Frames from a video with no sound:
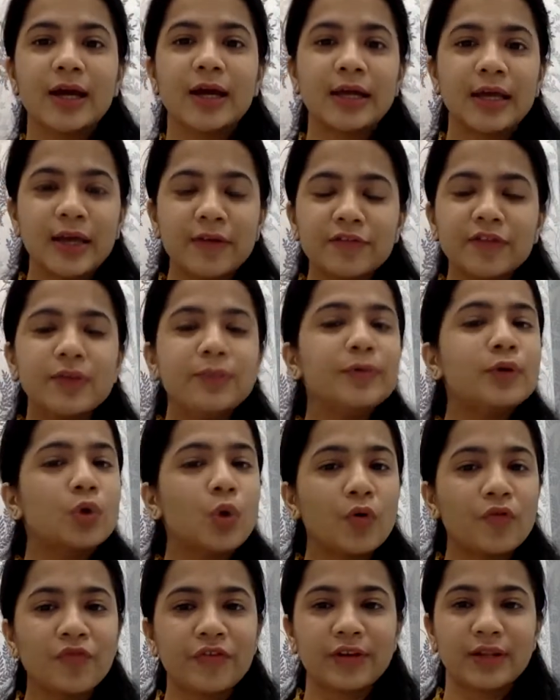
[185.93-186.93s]
Give them
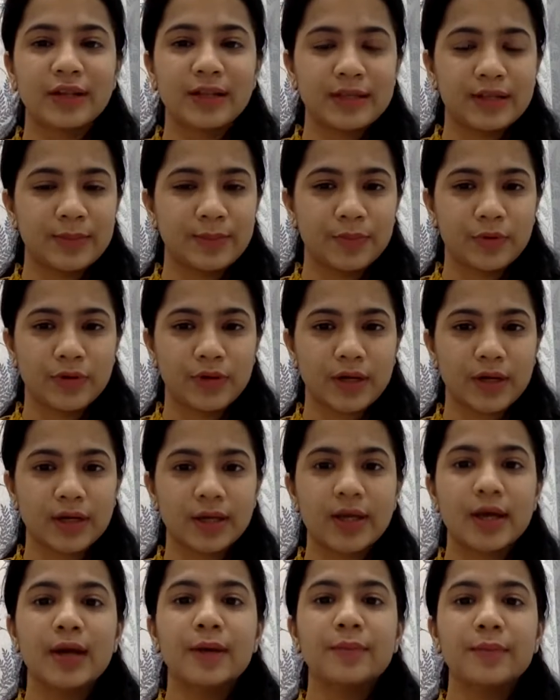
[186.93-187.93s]
low fidelity product,
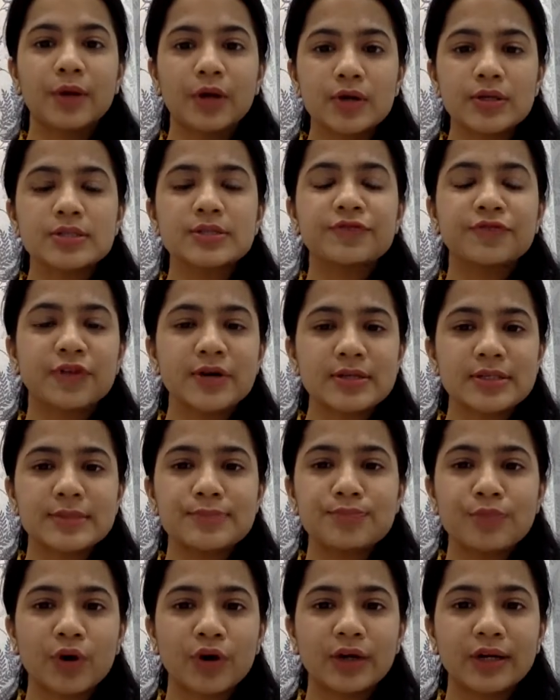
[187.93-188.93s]
because first
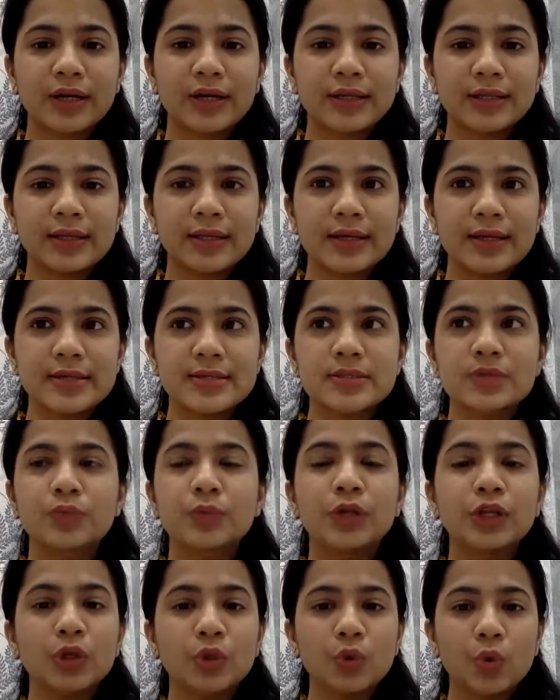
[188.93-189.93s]
important thing is
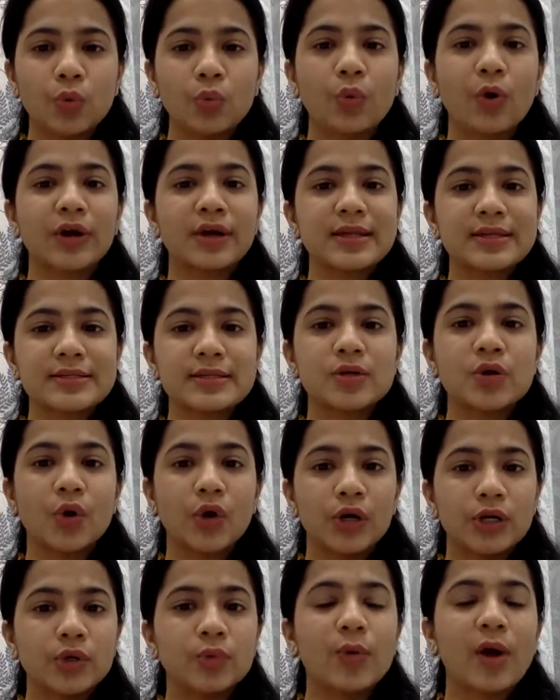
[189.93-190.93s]
we know what is the
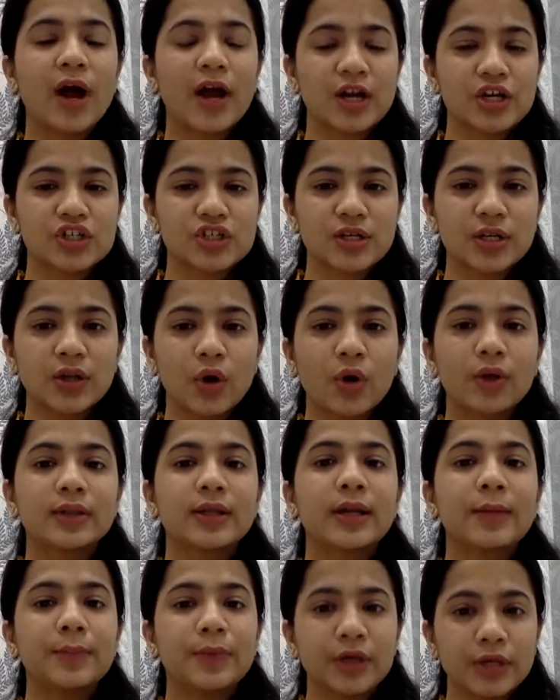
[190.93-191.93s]
call to action on
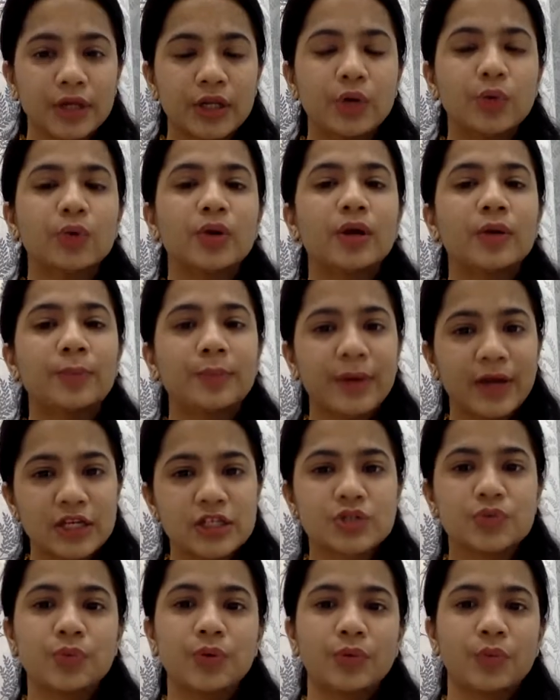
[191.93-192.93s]
that particular
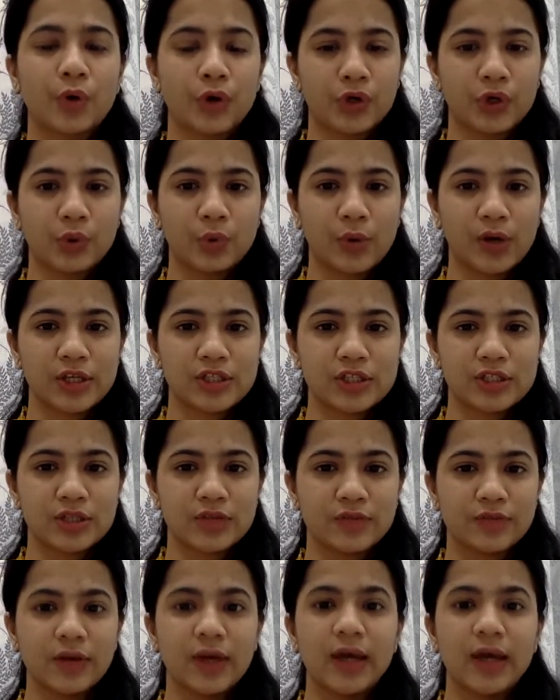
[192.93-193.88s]
page we want to achieve.